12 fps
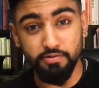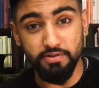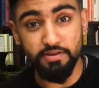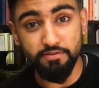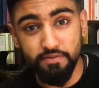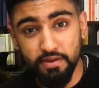
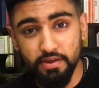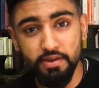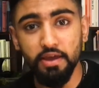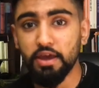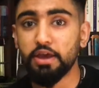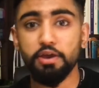
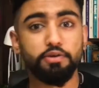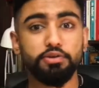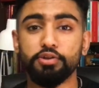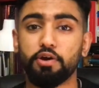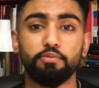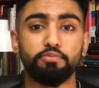CV,
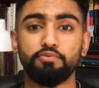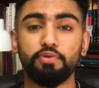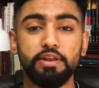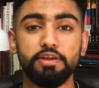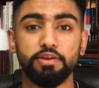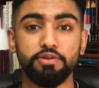you know, I
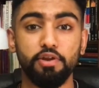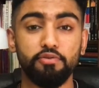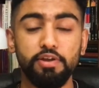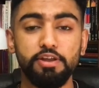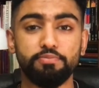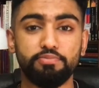really